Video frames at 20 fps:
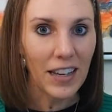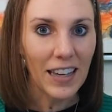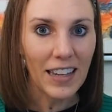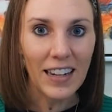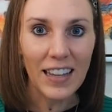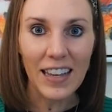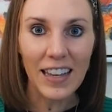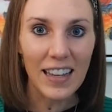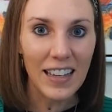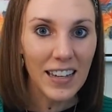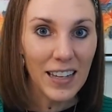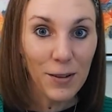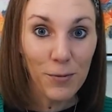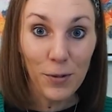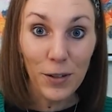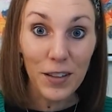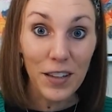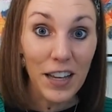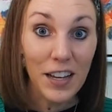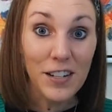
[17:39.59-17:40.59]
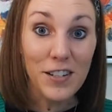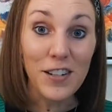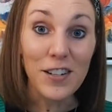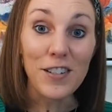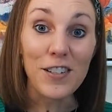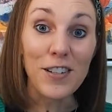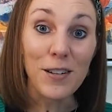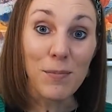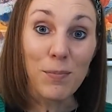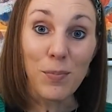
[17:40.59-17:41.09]
in any
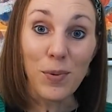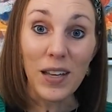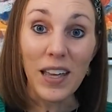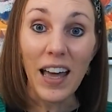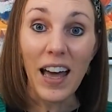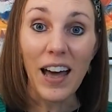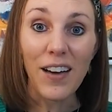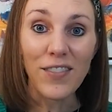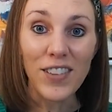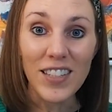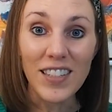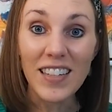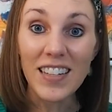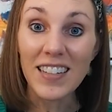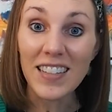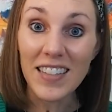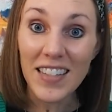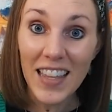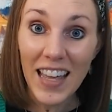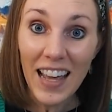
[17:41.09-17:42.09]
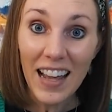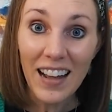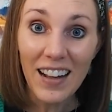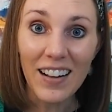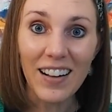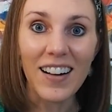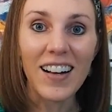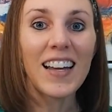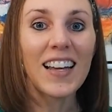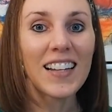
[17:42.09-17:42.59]
relationship we have. It's it's
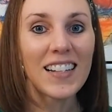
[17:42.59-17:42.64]
there.